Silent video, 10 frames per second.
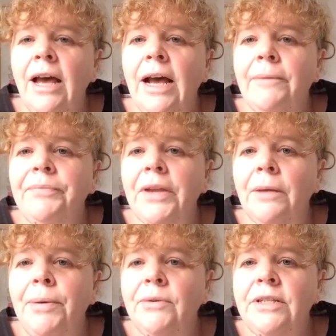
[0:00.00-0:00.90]

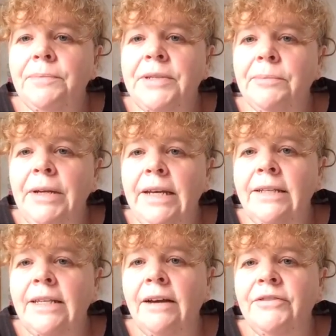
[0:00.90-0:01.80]
I'll post up some
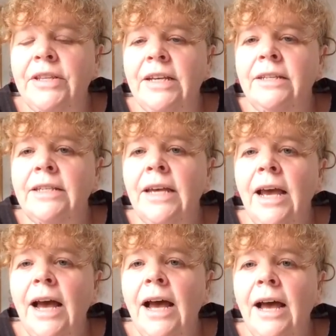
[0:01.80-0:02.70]
links after this,
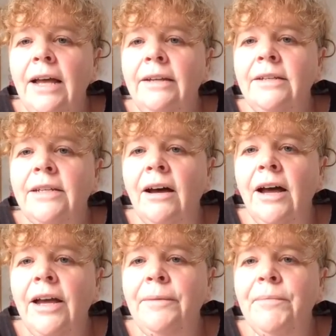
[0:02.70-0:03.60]
and
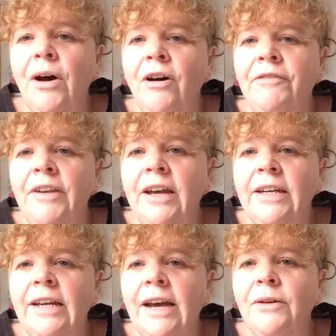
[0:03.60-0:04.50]
I'm
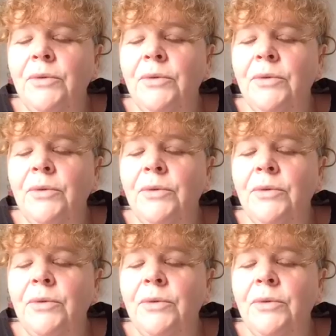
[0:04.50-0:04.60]
offline now.